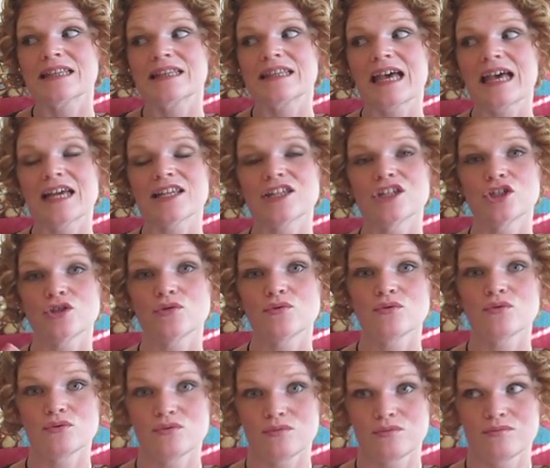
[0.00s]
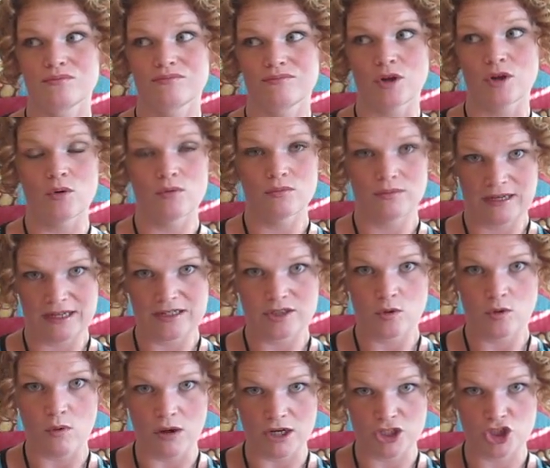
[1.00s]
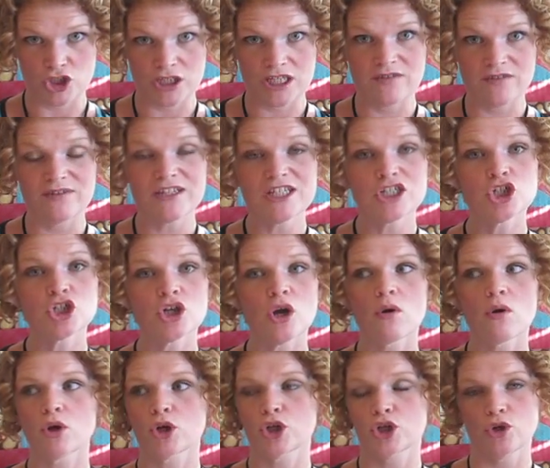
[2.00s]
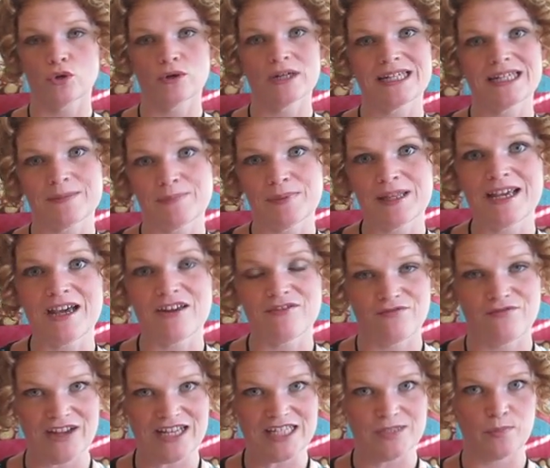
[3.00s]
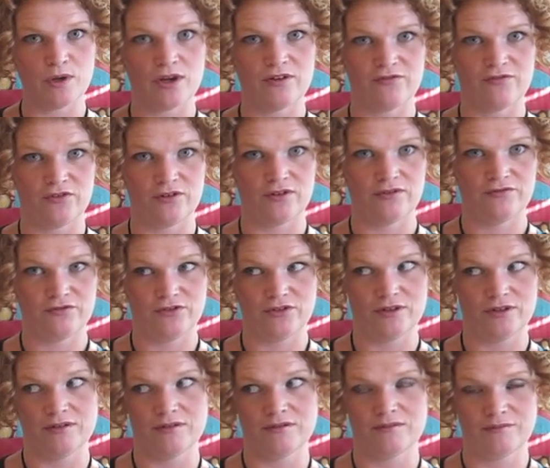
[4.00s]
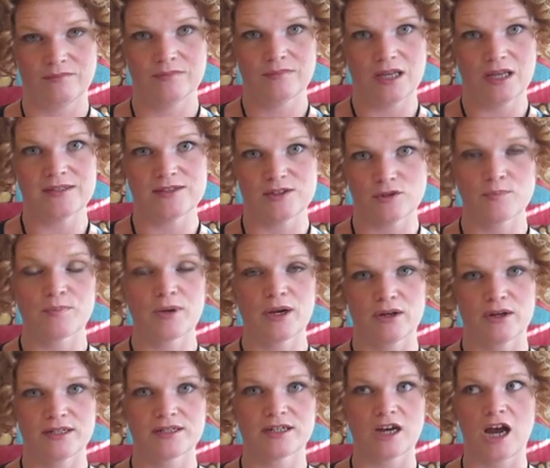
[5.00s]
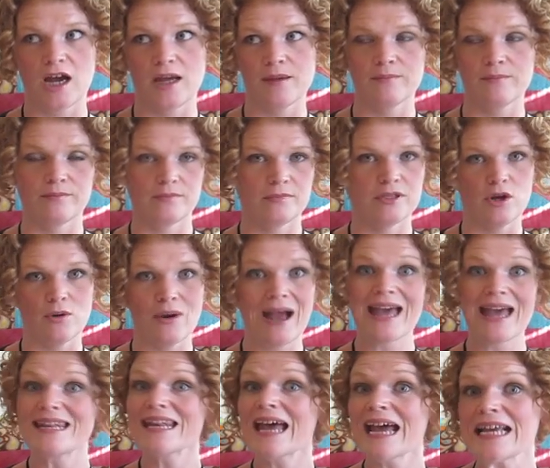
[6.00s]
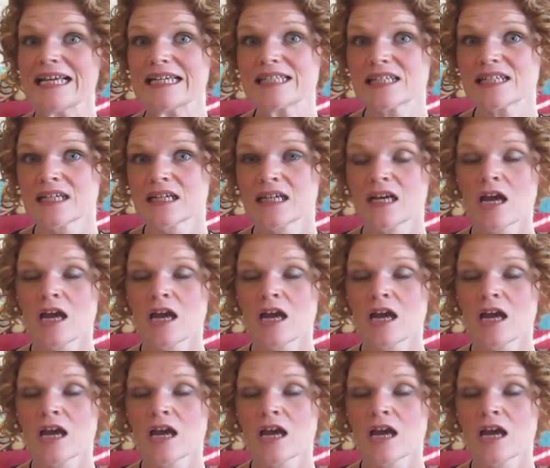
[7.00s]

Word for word: that you don't get to watch a T V show, or you don't get to play on Facebook for, for a certain period of time, you know, at night.